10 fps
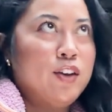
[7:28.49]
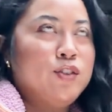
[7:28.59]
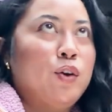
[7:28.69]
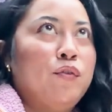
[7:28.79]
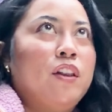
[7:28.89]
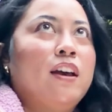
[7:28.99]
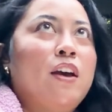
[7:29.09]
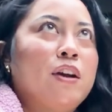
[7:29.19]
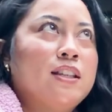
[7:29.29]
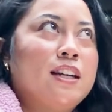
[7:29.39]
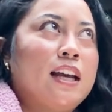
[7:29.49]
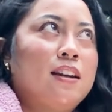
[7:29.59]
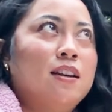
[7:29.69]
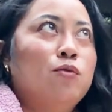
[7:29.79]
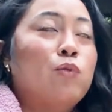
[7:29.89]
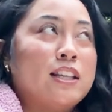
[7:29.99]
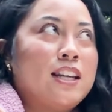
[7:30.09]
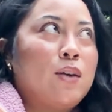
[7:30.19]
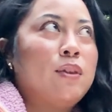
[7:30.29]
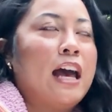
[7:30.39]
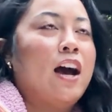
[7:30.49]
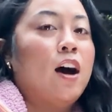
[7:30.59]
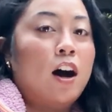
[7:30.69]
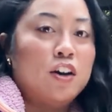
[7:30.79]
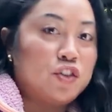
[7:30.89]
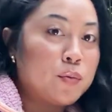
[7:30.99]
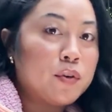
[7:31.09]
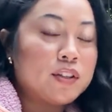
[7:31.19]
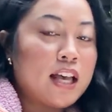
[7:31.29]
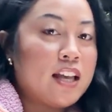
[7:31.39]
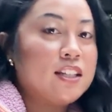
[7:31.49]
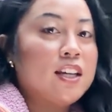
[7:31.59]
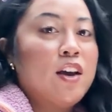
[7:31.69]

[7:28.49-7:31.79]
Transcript: don't feel like I resonate with that 100%,